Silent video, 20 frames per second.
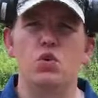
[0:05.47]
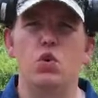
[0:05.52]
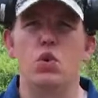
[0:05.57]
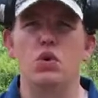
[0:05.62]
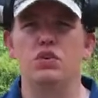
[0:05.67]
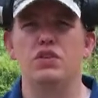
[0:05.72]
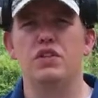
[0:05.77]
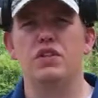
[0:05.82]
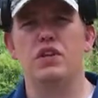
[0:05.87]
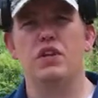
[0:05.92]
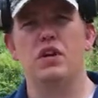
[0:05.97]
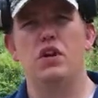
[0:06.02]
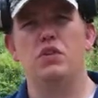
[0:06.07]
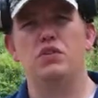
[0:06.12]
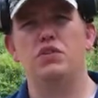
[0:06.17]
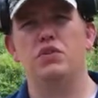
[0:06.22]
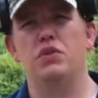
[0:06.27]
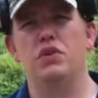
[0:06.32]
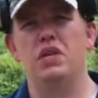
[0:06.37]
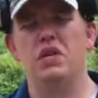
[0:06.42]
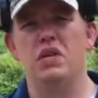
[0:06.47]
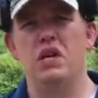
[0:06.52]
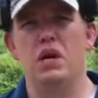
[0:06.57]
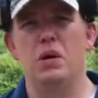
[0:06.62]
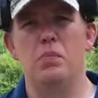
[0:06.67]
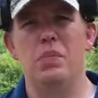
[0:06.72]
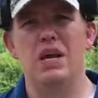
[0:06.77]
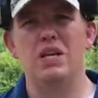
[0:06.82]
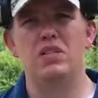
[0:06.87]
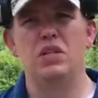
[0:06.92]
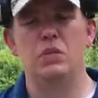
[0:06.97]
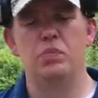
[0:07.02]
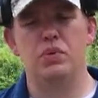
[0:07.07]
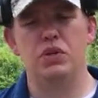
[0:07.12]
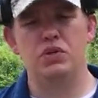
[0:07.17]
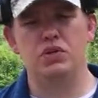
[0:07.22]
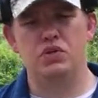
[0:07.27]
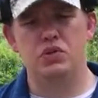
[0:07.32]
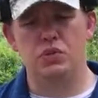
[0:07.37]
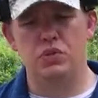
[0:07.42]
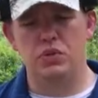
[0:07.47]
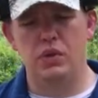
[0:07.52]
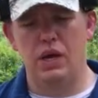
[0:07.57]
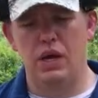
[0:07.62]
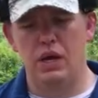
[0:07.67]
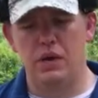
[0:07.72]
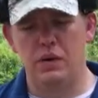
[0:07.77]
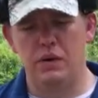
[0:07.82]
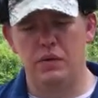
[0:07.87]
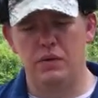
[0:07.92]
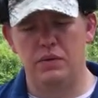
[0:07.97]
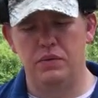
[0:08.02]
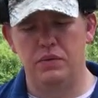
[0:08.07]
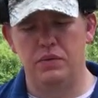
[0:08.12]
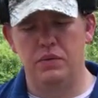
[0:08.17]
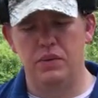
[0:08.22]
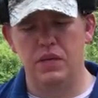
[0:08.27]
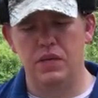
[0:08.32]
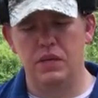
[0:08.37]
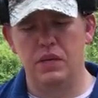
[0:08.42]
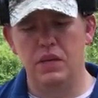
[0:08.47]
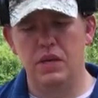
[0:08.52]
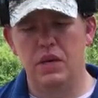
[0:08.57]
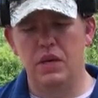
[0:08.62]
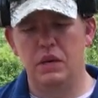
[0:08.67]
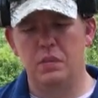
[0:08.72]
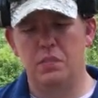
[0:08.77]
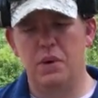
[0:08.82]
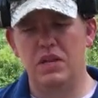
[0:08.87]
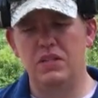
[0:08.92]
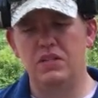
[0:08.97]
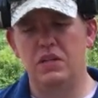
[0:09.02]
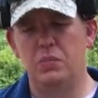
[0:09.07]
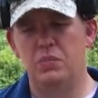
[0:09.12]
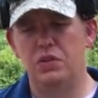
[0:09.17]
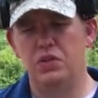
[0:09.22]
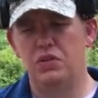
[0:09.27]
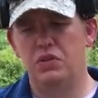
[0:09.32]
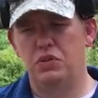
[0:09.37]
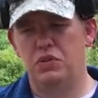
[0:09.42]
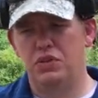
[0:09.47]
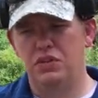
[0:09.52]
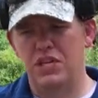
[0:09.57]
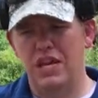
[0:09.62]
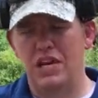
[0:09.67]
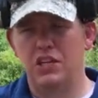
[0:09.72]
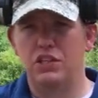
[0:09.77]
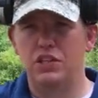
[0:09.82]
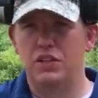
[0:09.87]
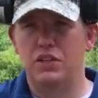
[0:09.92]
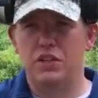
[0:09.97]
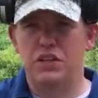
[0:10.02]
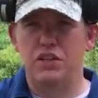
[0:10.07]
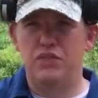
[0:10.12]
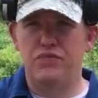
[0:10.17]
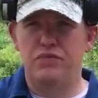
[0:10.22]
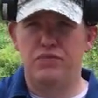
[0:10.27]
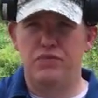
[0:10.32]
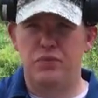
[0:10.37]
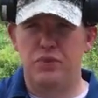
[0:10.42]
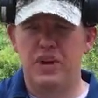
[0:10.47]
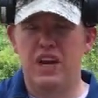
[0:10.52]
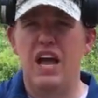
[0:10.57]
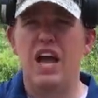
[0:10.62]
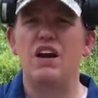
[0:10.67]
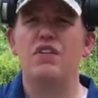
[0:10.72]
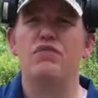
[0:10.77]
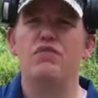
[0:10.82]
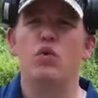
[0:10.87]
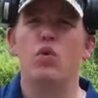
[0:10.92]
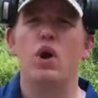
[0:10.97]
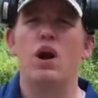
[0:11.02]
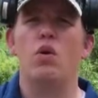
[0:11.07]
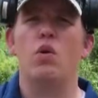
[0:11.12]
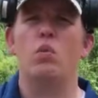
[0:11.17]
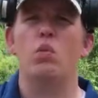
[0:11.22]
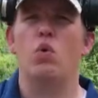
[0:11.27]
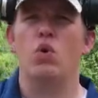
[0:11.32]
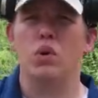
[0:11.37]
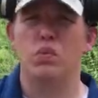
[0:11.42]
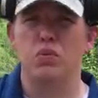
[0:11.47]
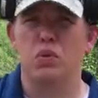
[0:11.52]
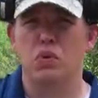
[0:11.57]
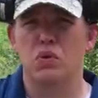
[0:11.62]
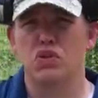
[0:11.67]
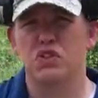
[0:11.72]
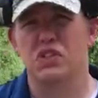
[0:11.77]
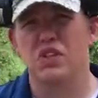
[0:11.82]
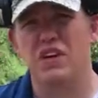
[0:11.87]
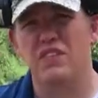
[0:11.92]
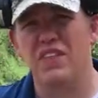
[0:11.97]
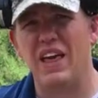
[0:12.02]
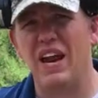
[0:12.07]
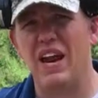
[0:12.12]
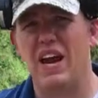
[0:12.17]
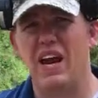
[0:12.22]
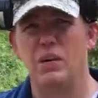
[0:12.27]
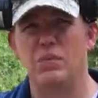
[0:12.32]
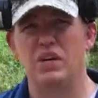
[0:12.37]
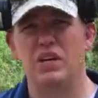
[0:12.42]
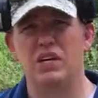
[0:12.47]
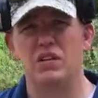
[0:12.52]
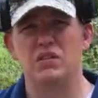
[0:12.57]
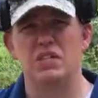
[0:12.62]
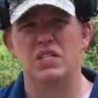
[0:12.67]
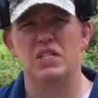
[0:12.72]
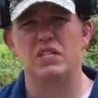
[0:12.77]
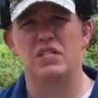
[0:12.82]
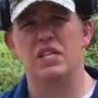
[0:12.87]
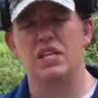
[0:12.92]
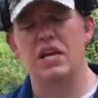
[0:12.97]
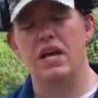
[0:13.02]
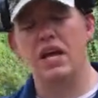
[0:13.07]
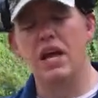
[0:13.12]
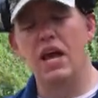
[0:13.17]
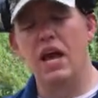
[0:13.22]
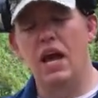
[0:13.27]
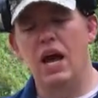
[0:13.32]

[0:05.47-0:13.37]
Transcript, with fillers: course and then also the uh, basic pistol. Uh, the basic pistol is actually the three and a half, four hour morning portion of that hybrid LTC.